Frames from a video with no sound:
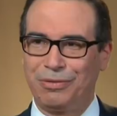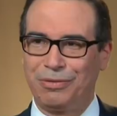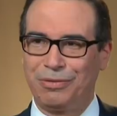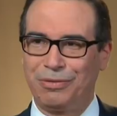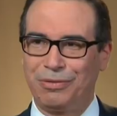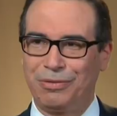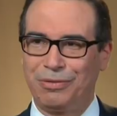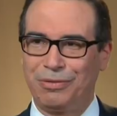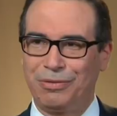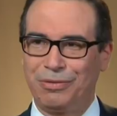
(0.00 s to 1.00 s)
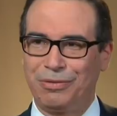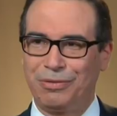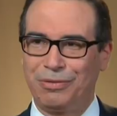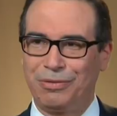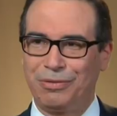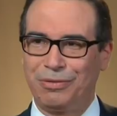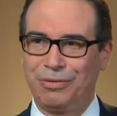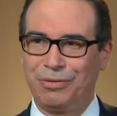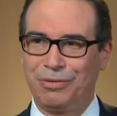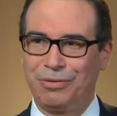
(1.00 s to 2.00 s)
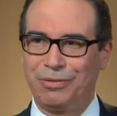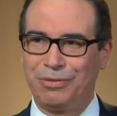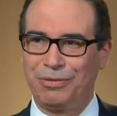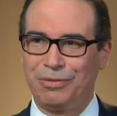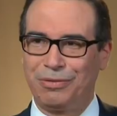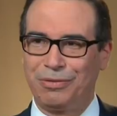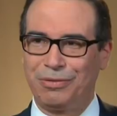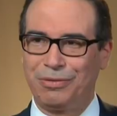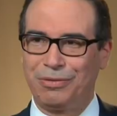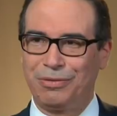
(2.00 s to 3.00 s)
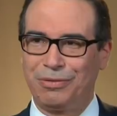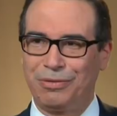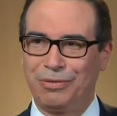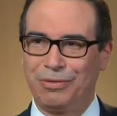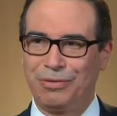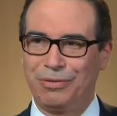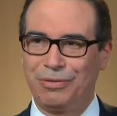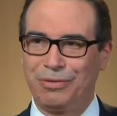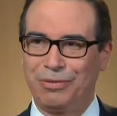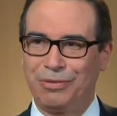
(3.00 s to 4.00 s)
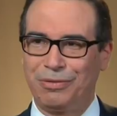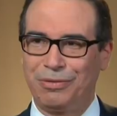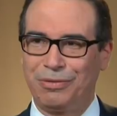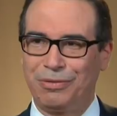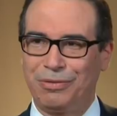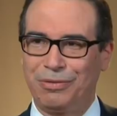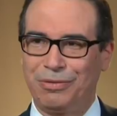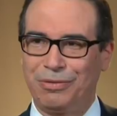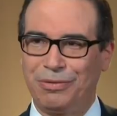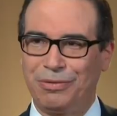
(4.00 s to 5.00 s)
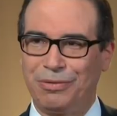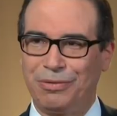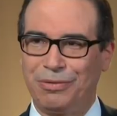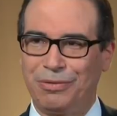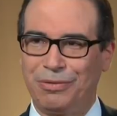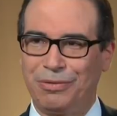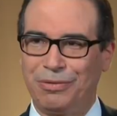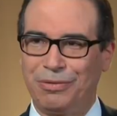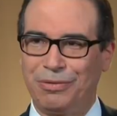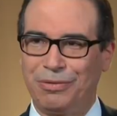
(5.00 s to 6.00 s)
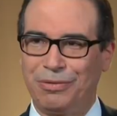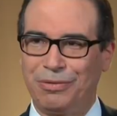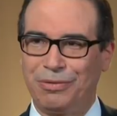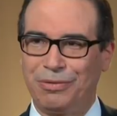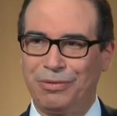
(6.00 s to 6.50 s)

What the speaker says: (silent)